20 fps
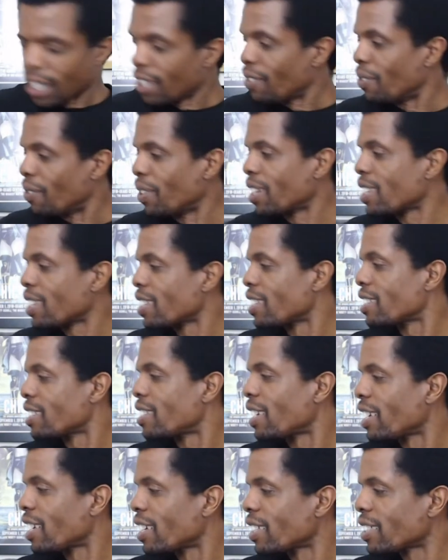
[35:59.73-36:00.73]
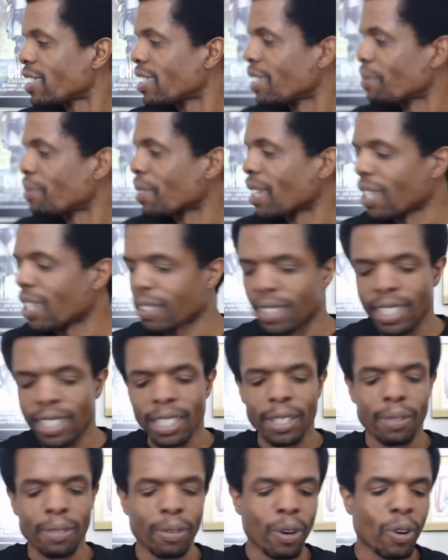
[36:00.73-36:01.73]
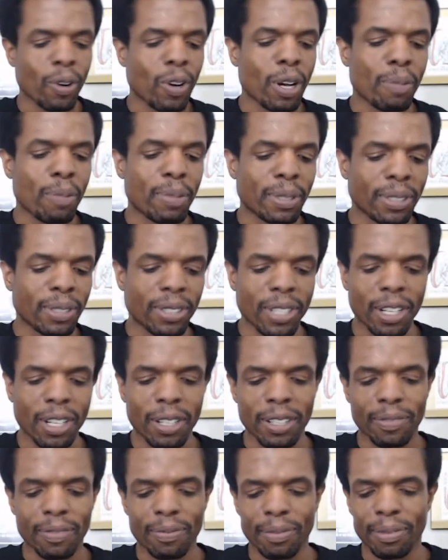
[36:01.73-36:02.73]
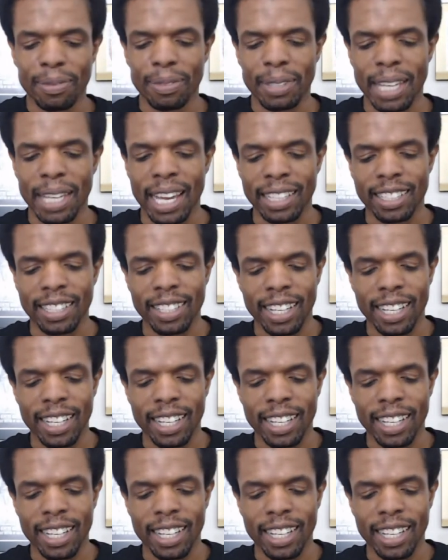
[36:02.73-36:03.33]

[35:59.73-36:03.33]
One of these days, I'm going to have to like grow up and start acting